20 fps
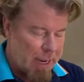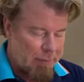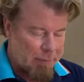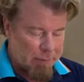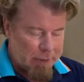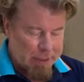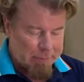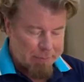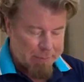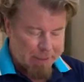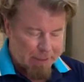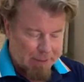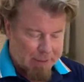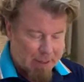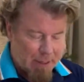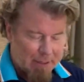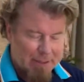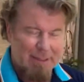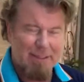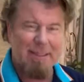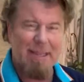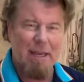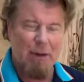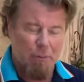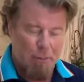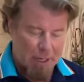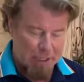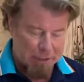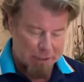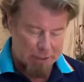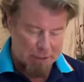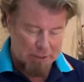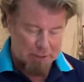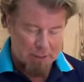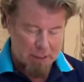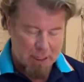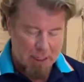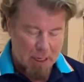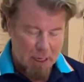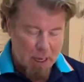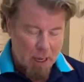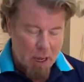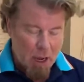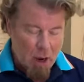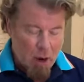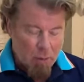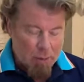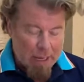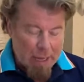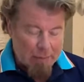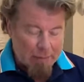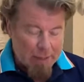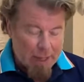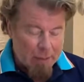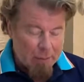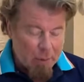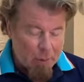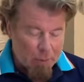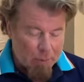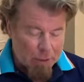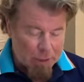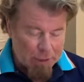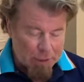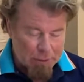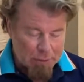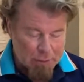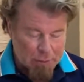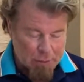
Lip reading: Yeah, they're like big steak wedges. Okay, then what we're gonna